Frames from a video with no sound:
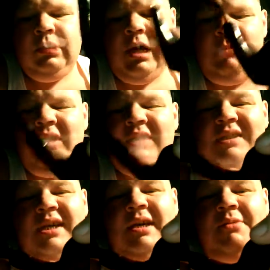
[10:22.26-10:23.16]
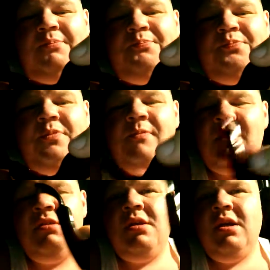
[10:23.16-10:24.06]
I'm going to say
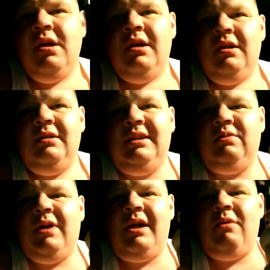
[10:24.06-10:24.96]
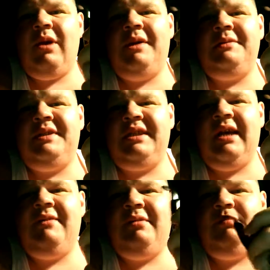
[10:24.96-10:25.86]
it's right around
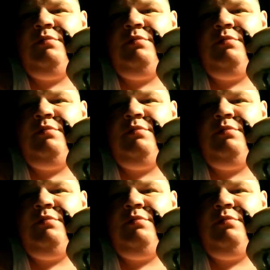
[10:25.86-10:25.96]
7.